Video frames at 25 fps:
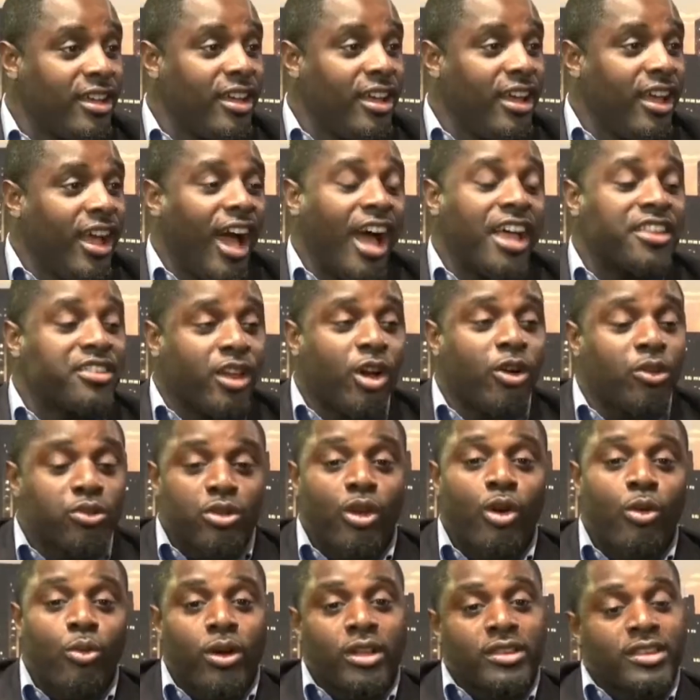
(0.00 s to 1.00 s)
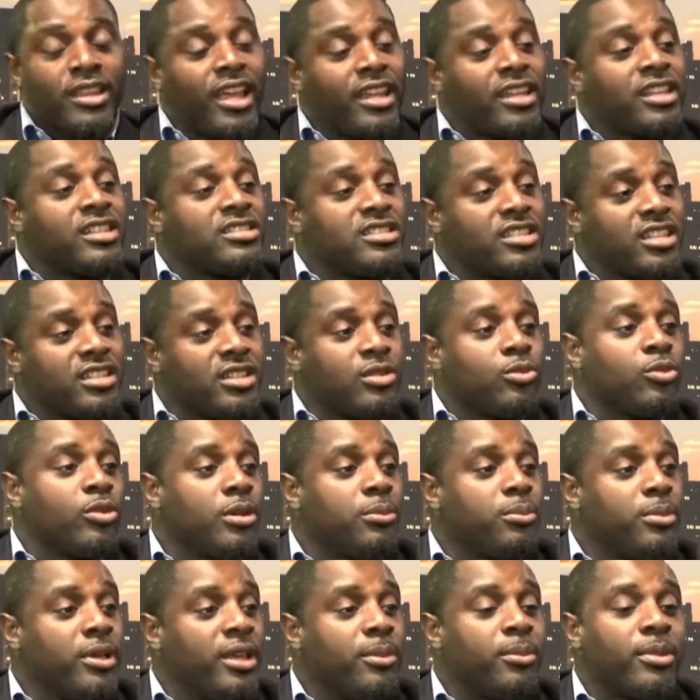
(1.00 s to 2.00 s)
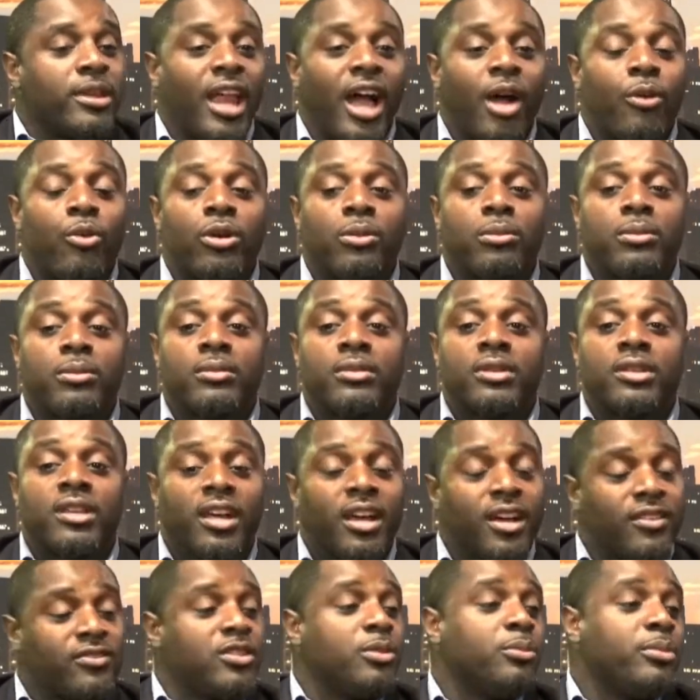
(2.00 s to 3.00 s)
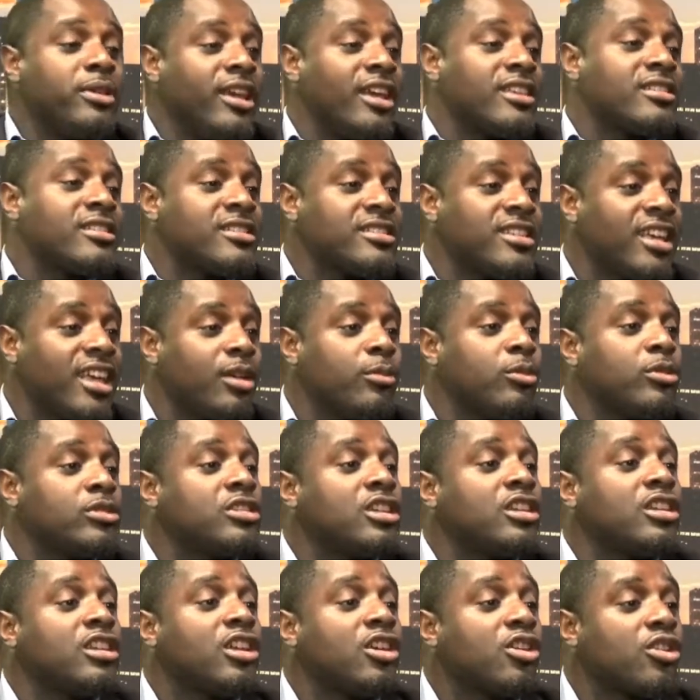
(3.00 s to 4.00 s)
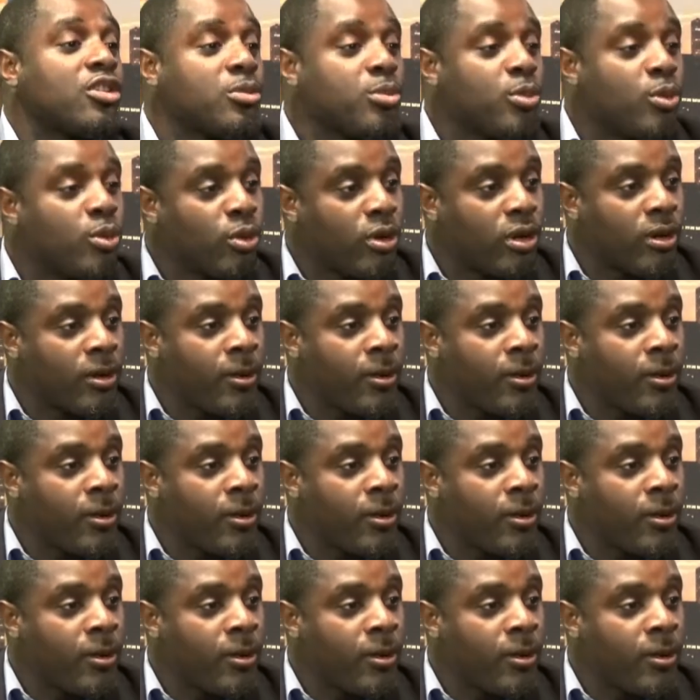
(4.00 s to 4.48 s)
I don't know what that agenda would be, but I would love to be at the table to learn more.